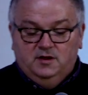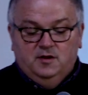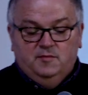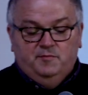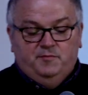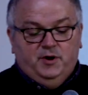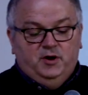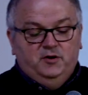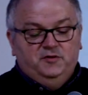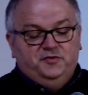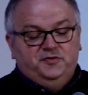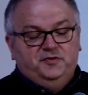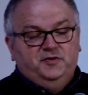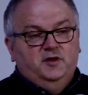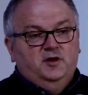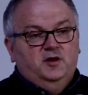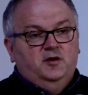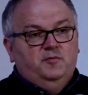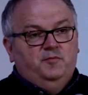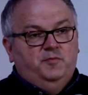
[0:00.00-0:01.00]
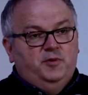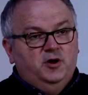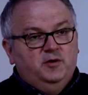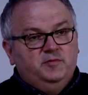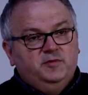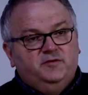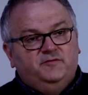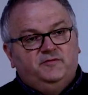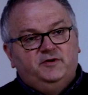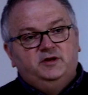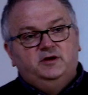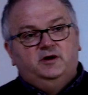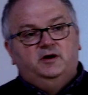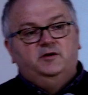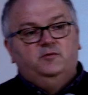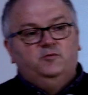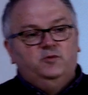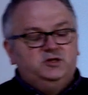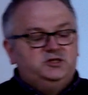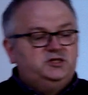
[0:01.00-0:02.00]
Both Birmingham Vineyard
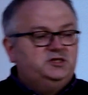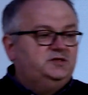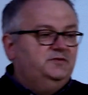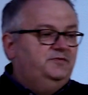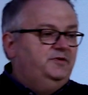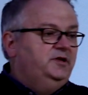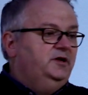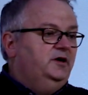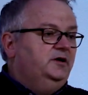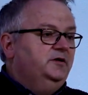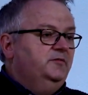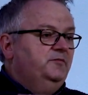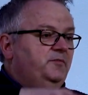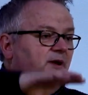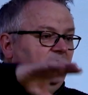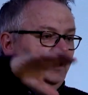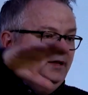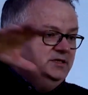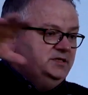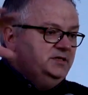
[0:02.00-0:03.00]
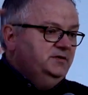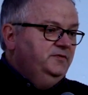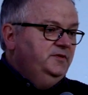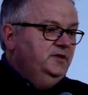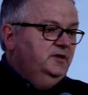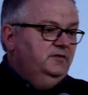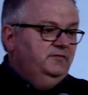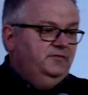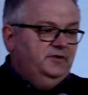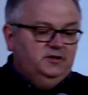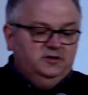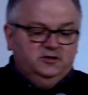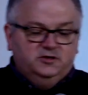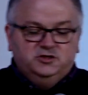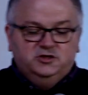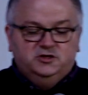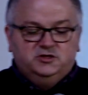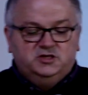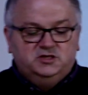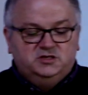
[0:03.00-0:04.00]
and Winchester Vineyard and plenty of the other vineyard
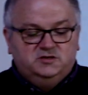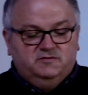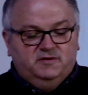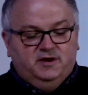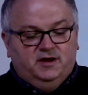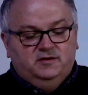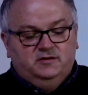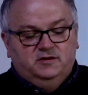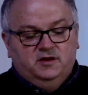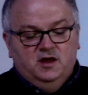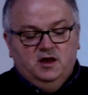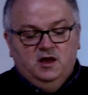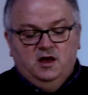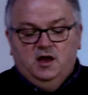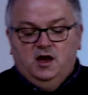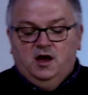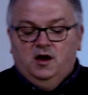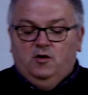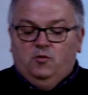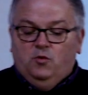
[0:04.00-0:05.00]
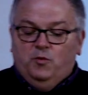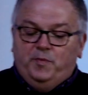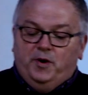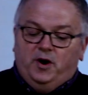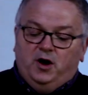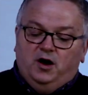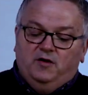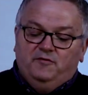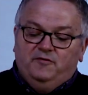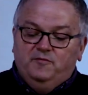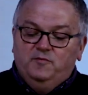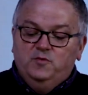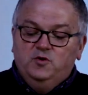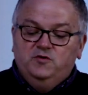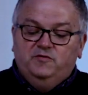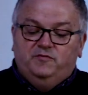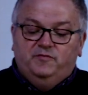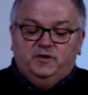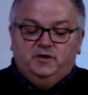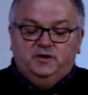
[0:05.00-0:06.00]
churches around were part of a
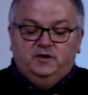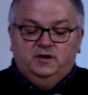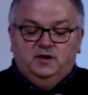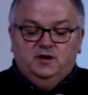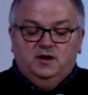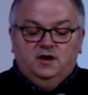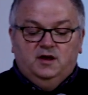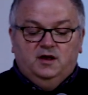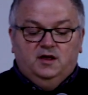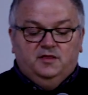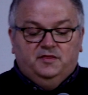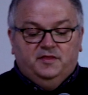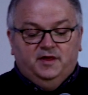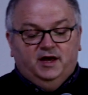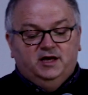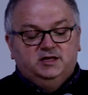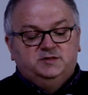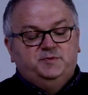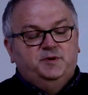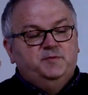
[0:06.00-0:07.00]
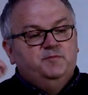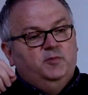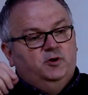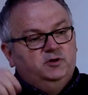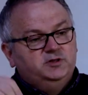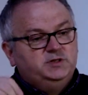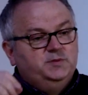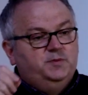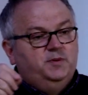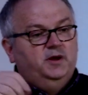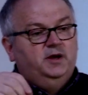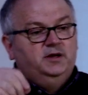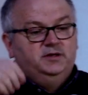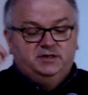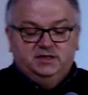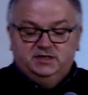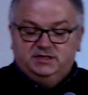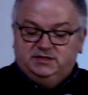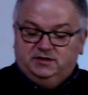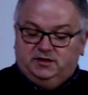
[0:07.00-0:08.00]
movement that has been multiplying
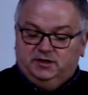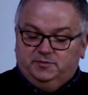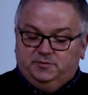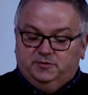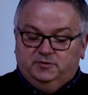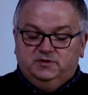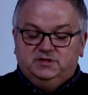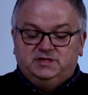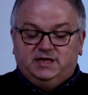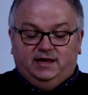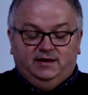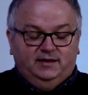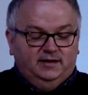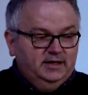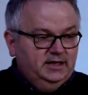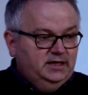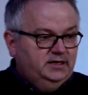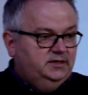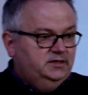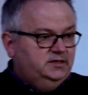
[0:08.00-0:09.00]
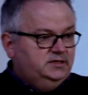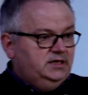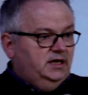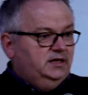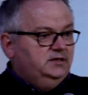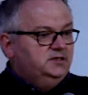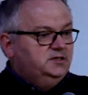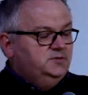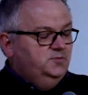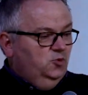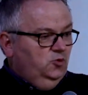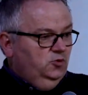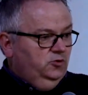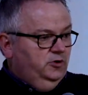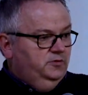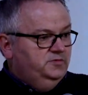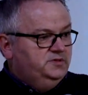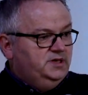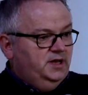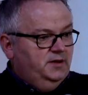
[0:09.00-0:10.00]
disciples and leaders and small
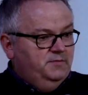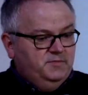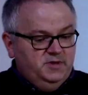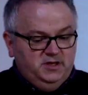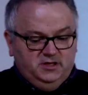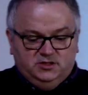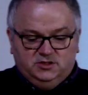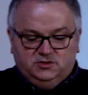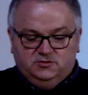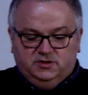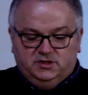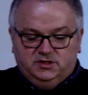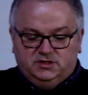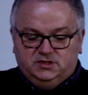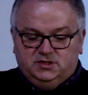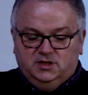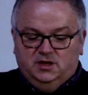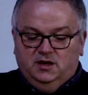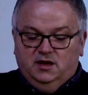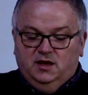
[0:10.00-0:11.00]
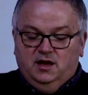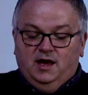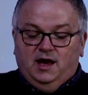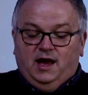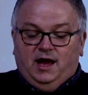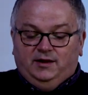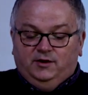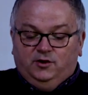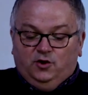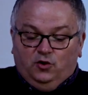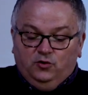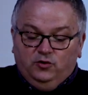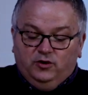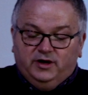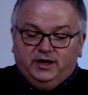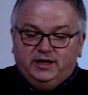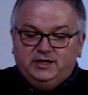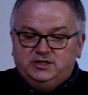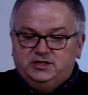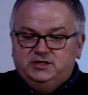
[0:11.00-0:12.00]
groups and ministries and
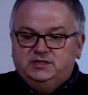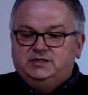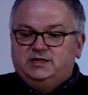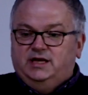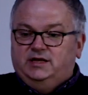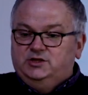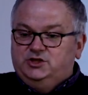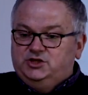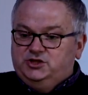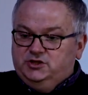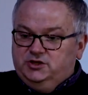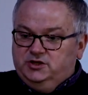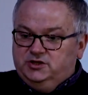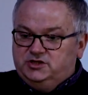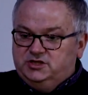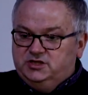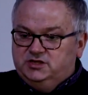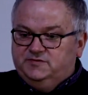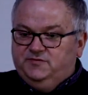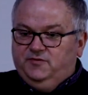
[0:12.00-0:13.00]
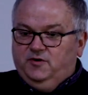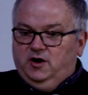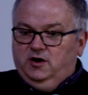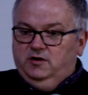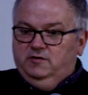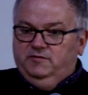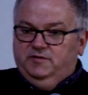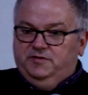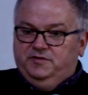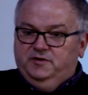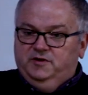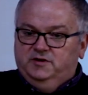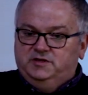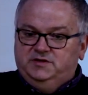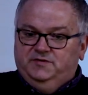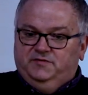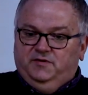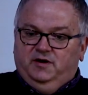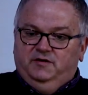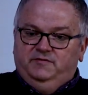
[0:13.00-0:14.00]
congregations and churches for over
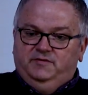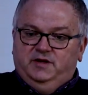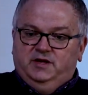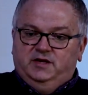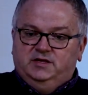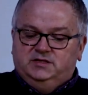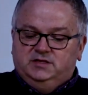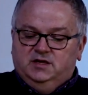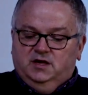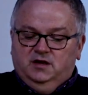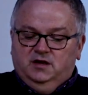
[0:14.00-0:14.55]
35 years.